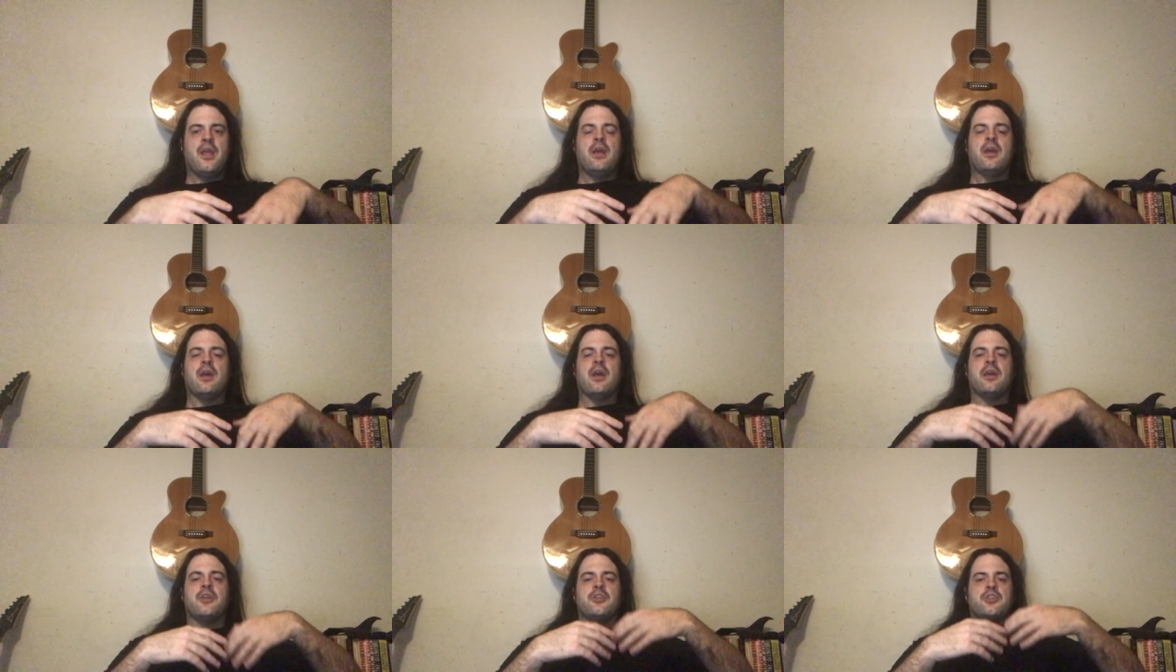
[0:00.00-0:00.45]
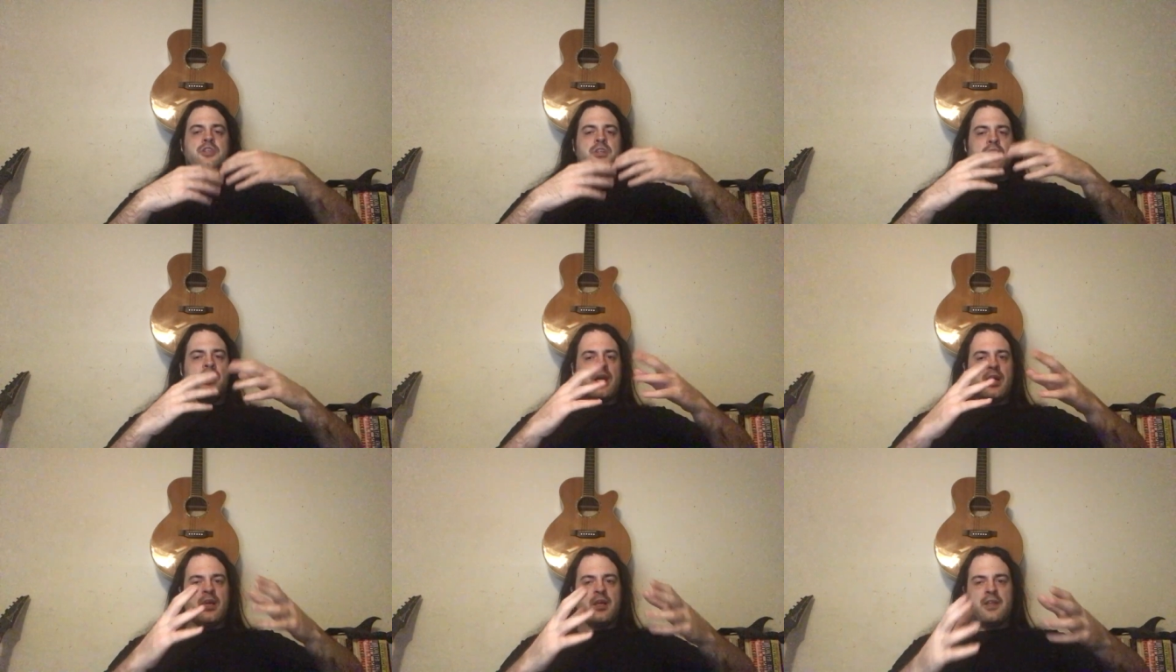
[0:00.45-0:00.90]
and
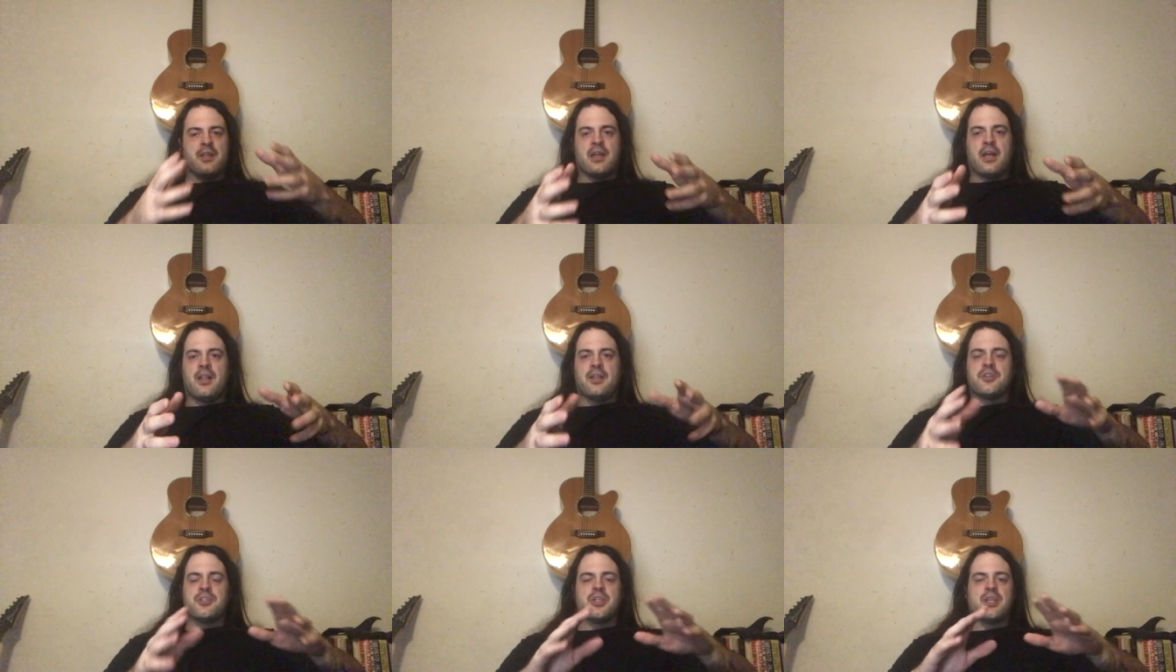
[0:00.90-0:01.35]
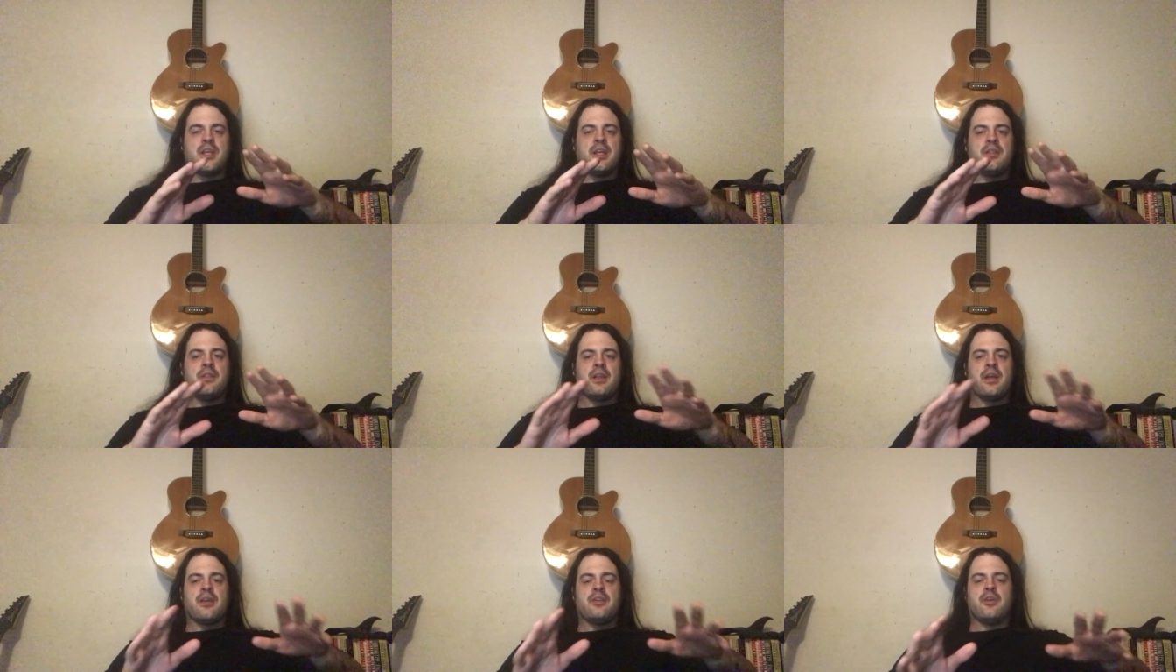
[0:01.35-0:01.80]
she, I acknowledge again
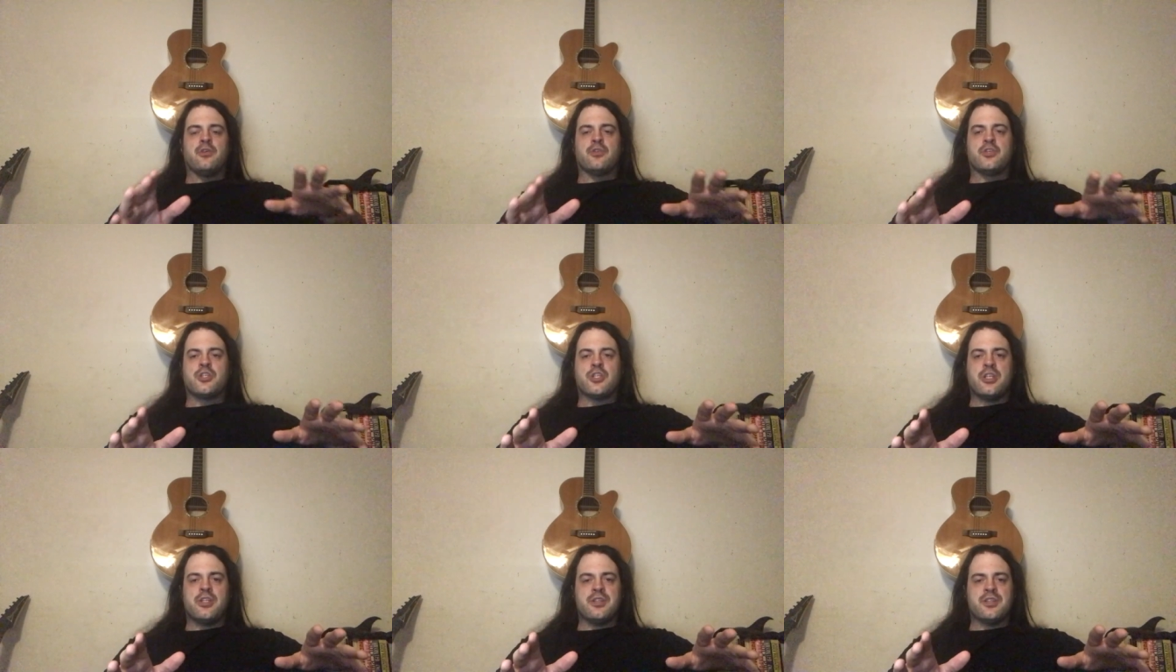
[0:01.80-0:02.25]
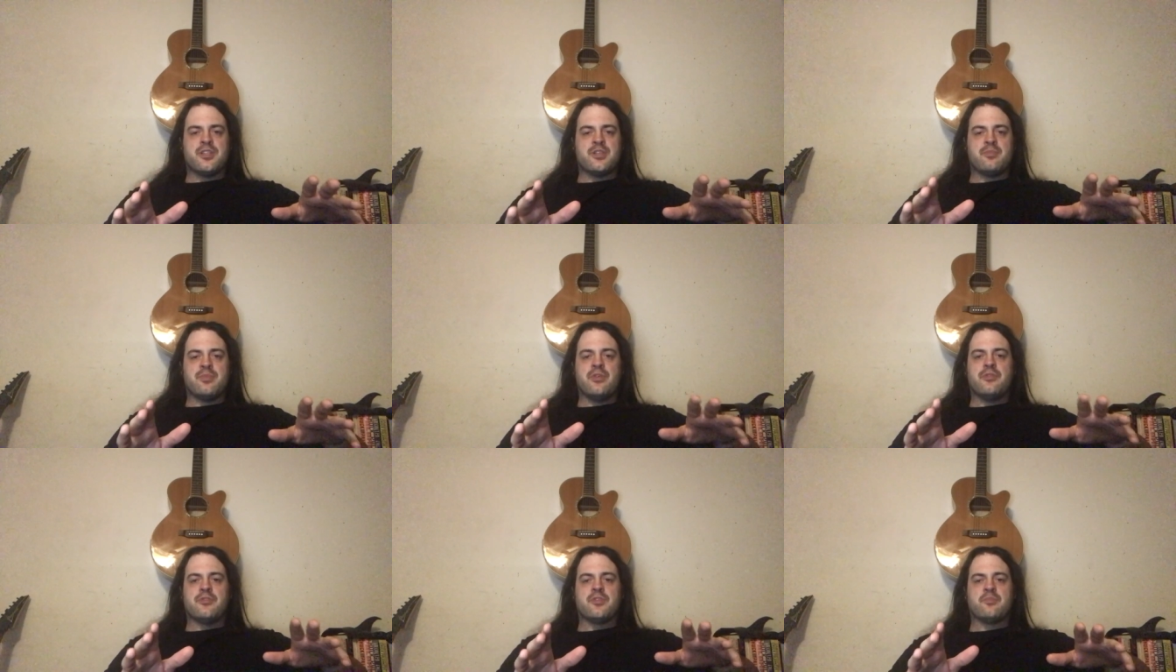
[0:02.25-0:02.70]
that I know she
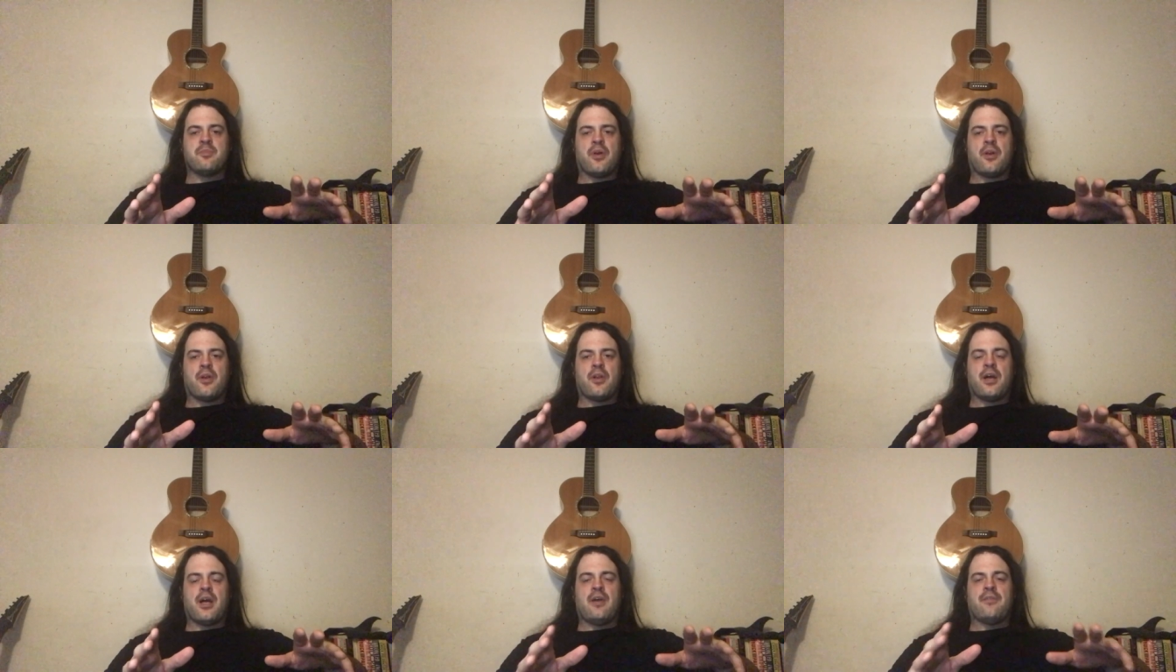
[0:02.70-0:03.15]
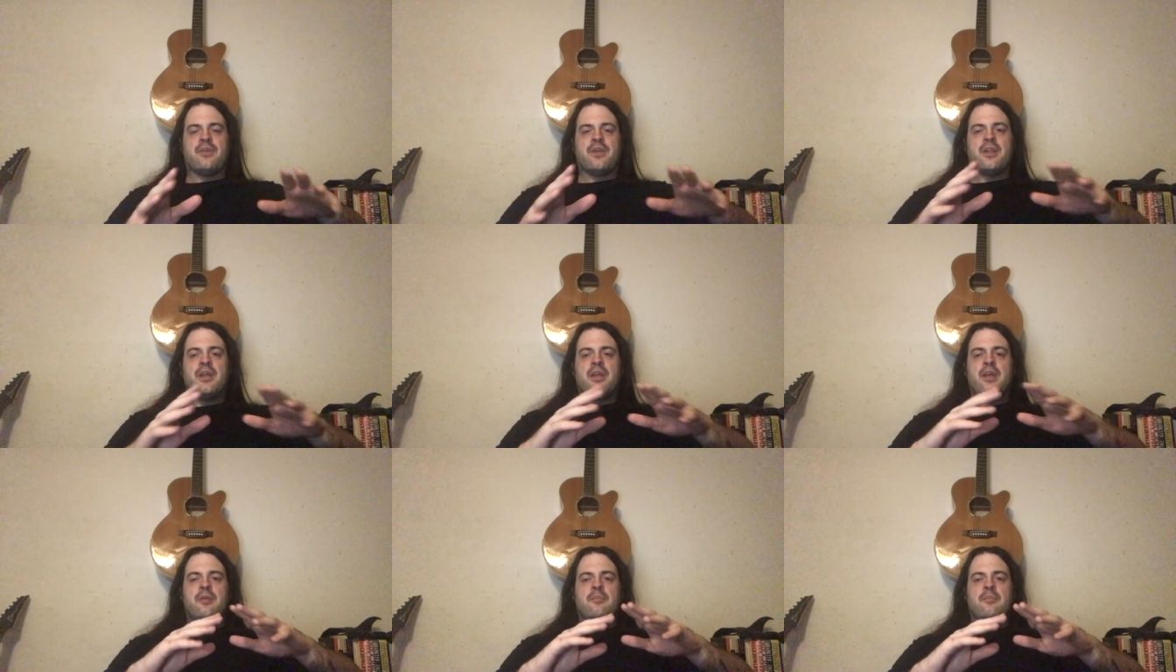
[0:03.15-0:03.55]
disputes part of it,